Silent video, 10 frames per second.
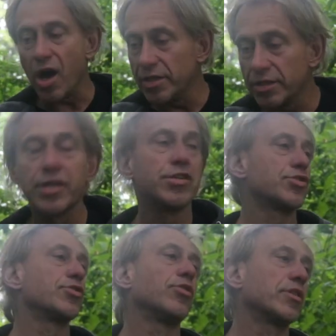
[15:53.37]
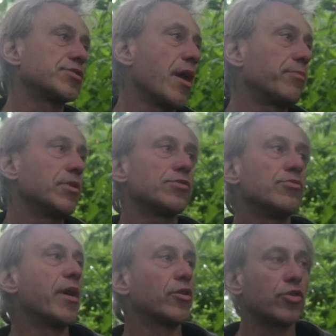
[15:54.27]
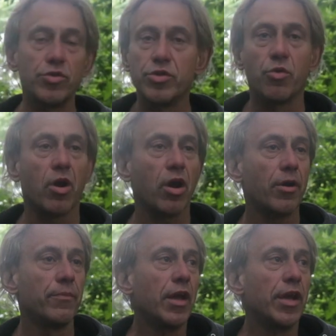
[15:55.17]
unconditional acceptance, no matter who you are.